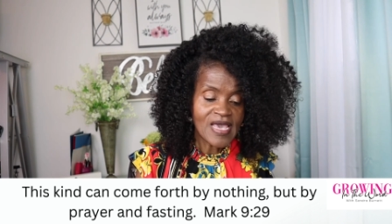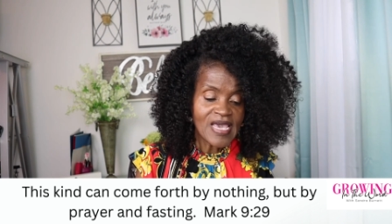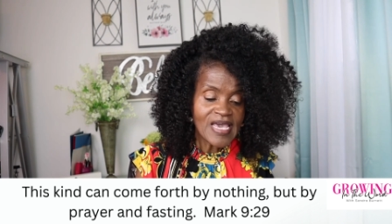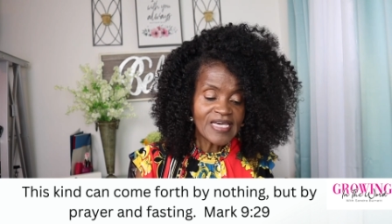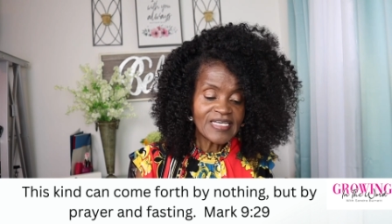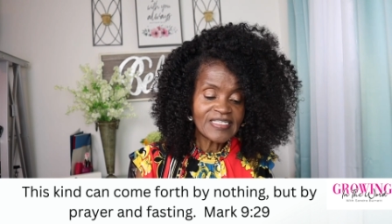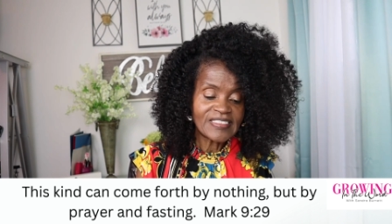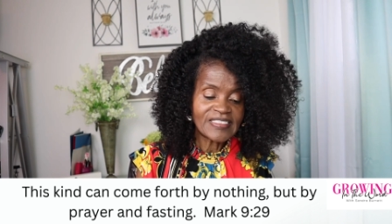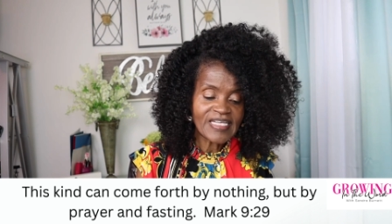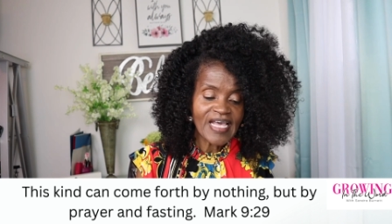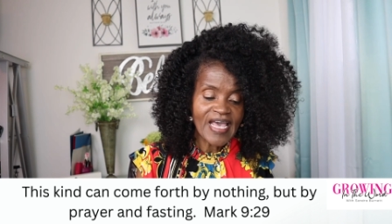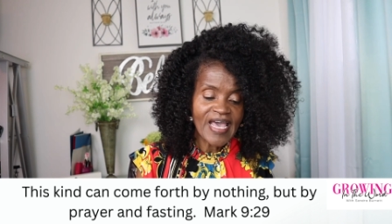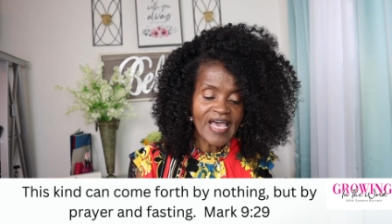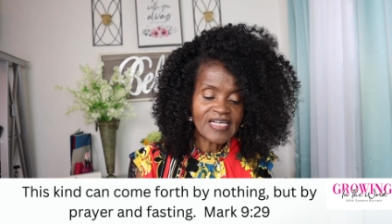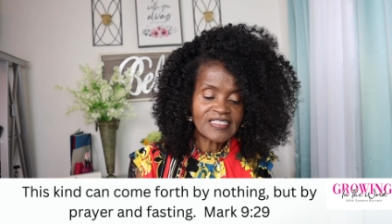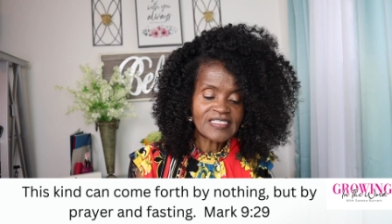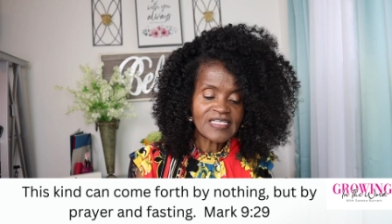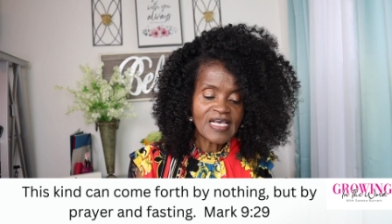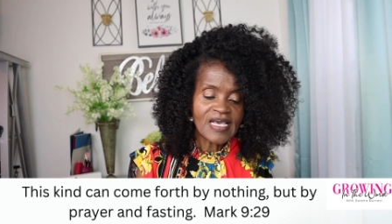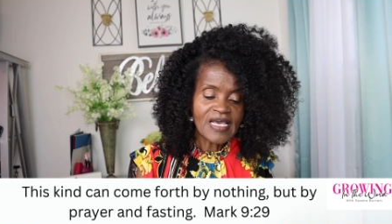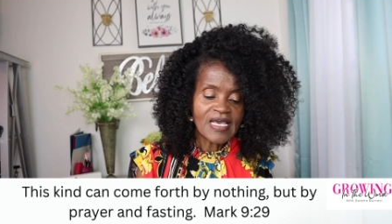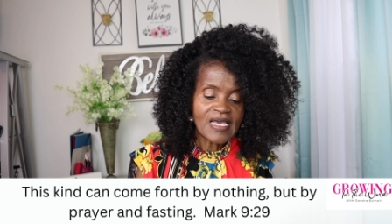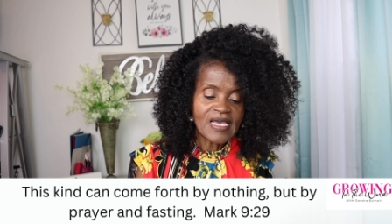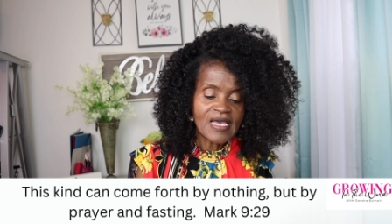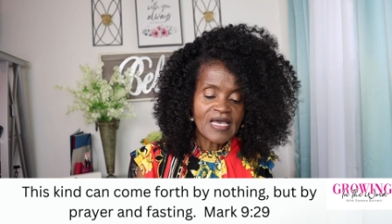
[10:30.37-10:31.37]
He says,
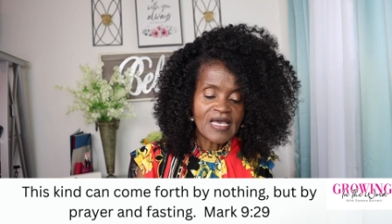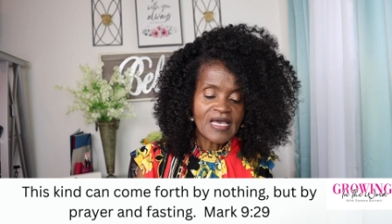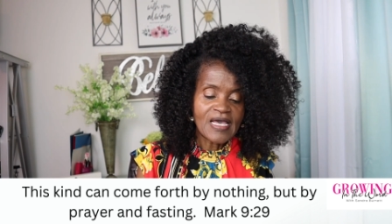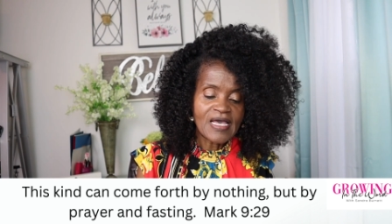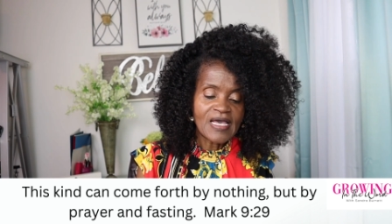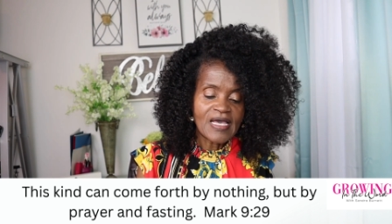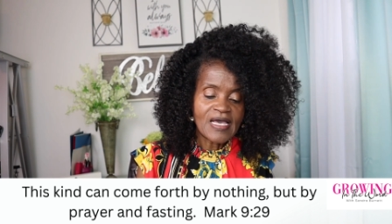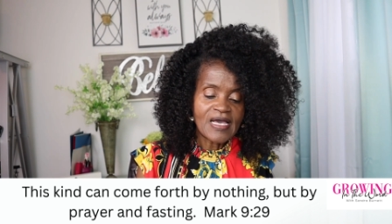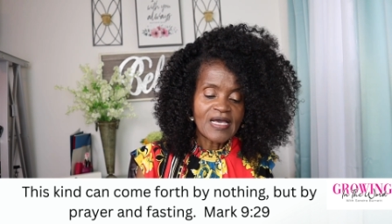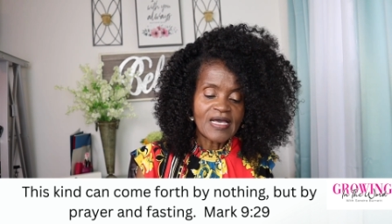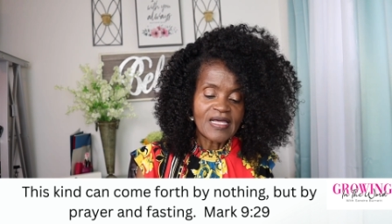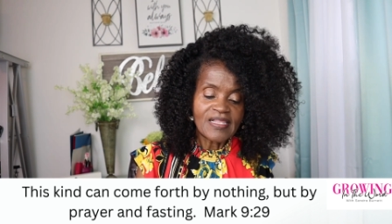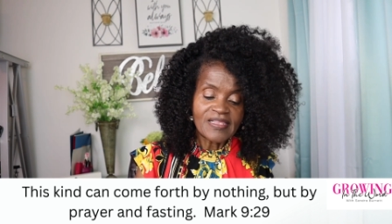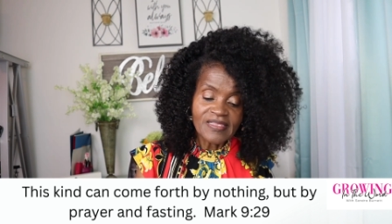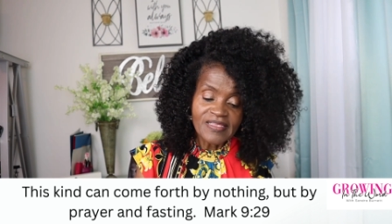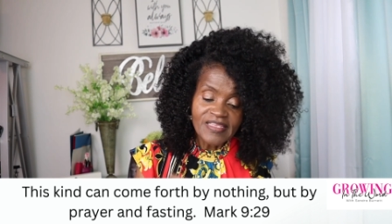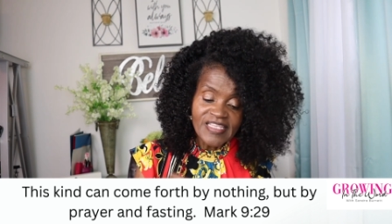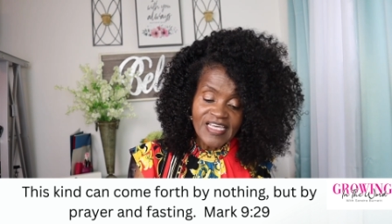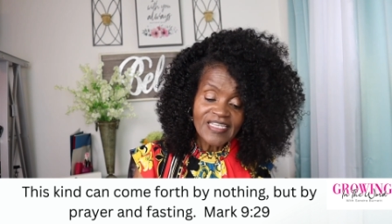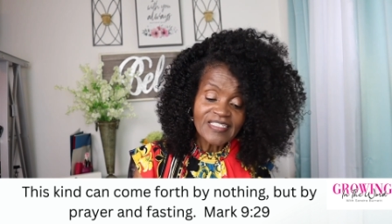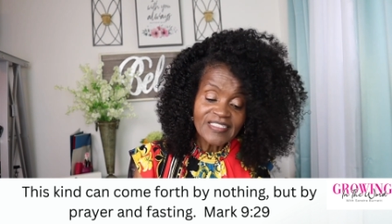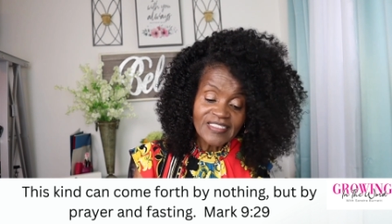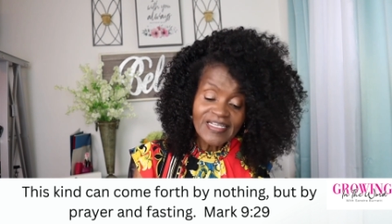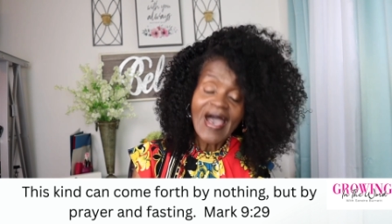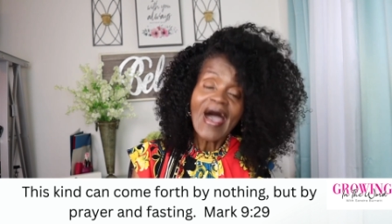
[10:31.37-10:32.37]

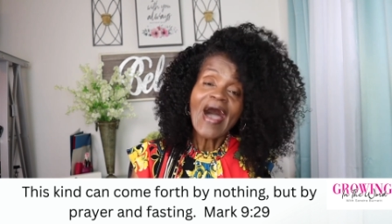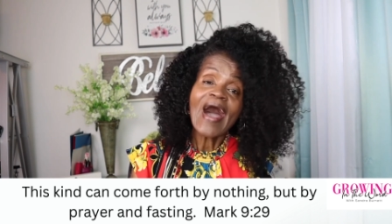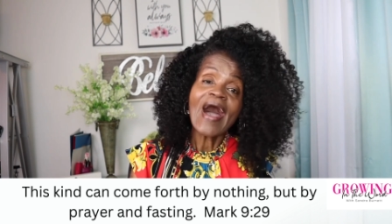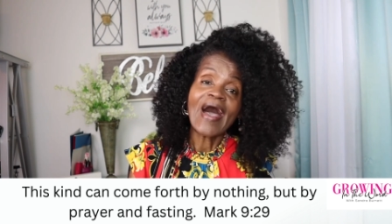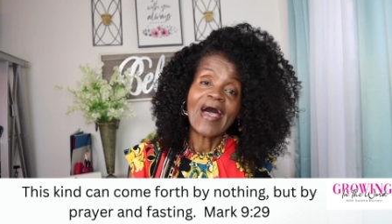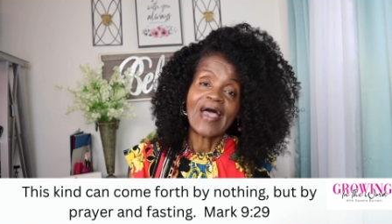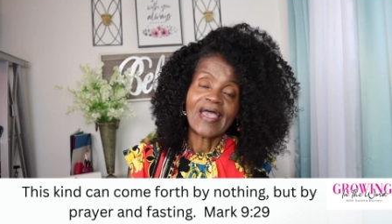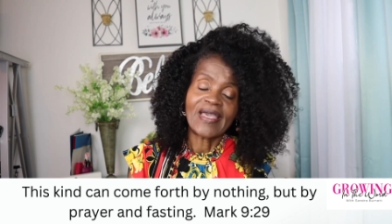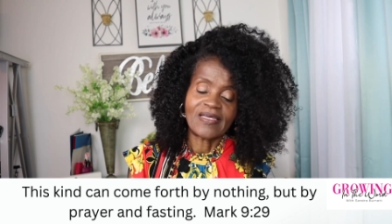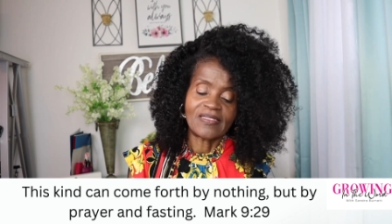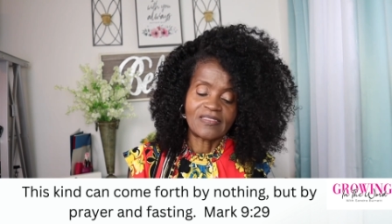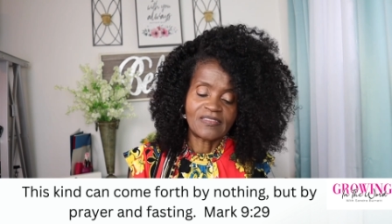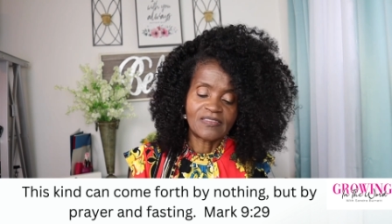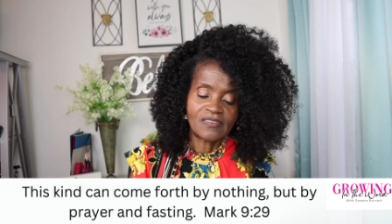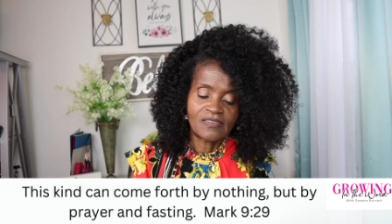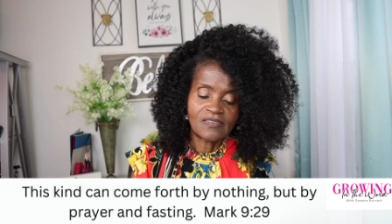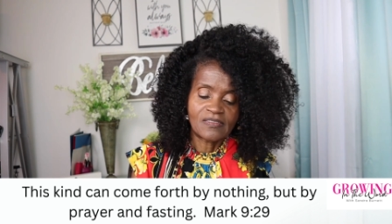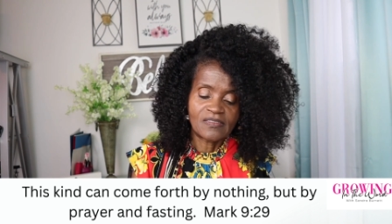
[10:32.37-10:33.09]
this kind